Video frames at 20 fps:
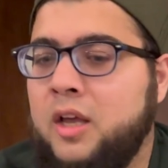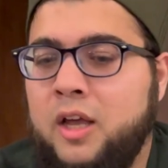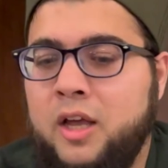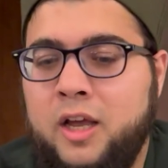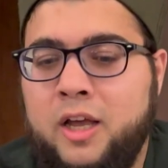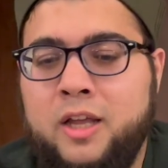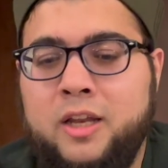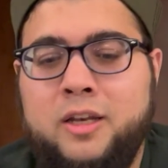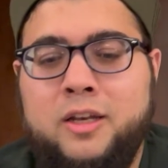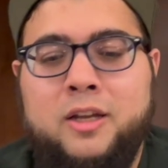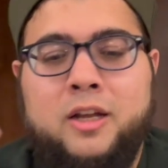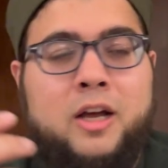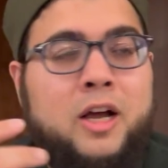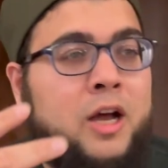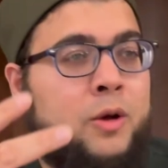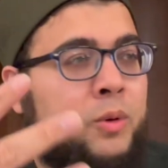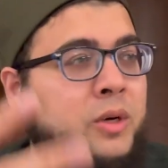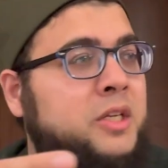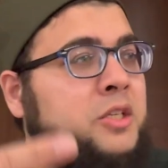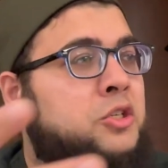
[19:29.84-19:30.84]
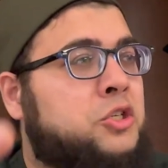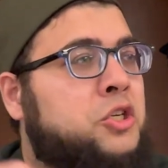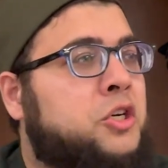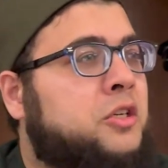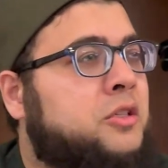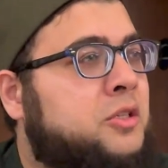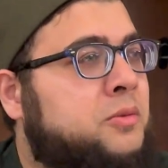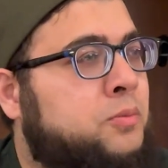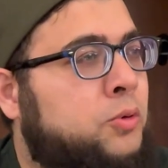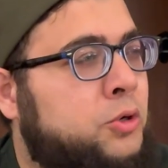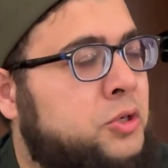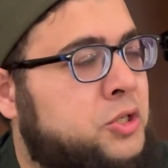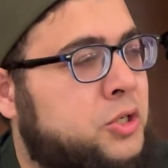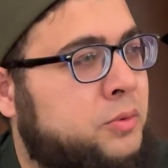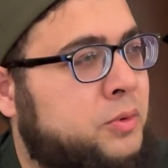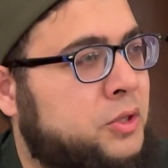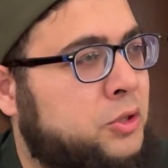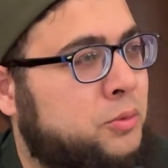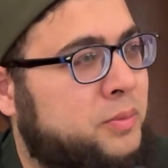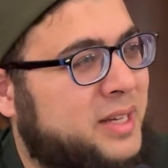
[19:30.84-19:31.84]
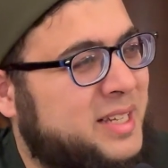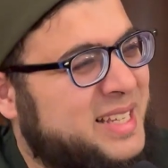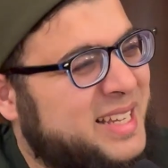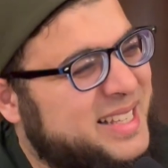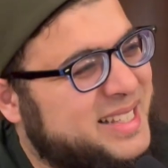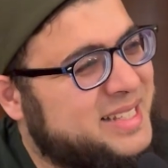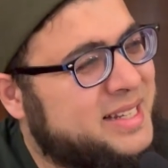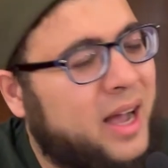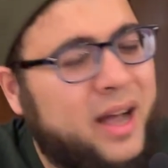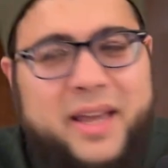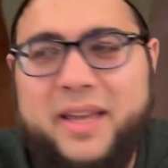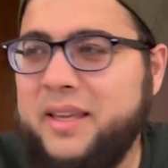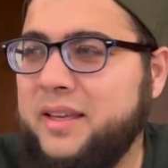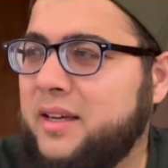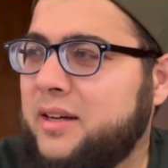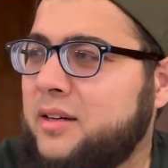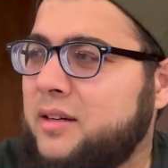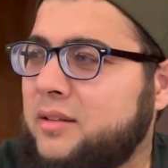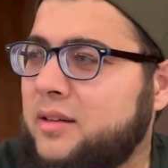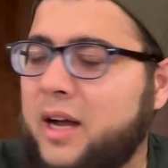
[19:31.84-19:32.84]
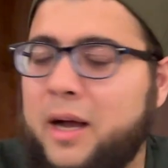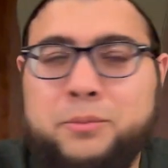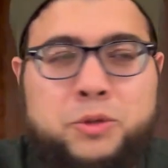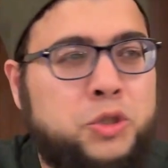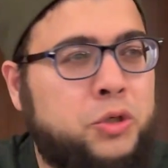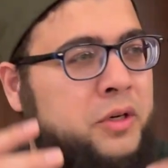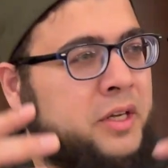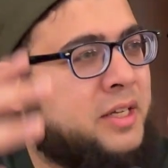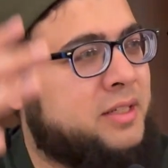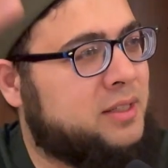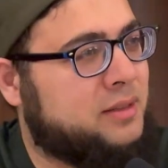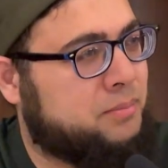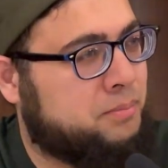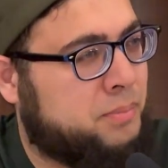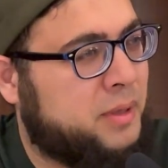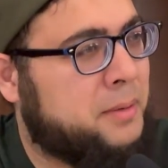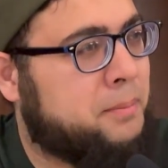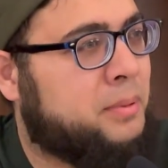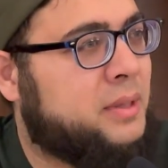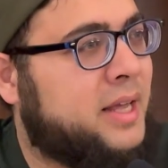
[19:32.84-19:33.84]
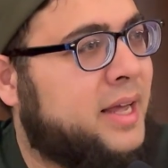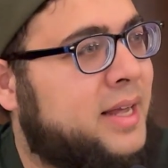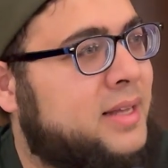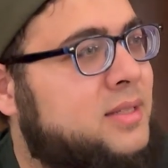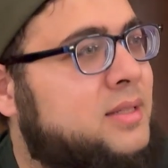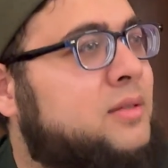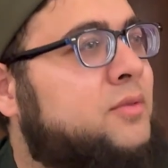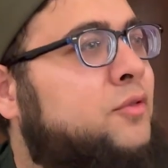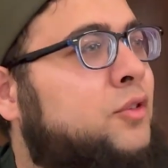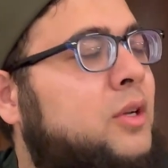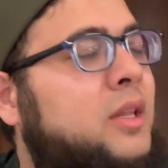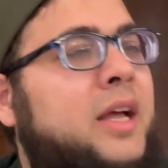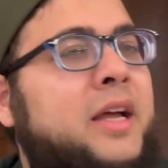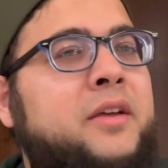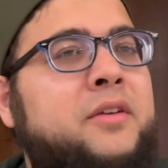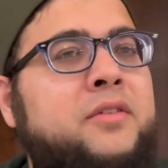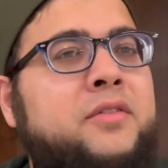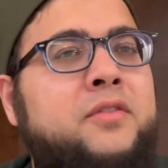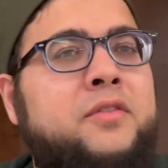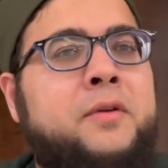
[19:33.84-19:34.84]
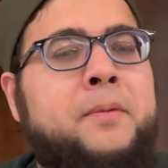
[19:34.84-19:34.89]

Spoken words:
And I wanted to share this poetry with you because he's dying young. I'm sure he has big plans for life.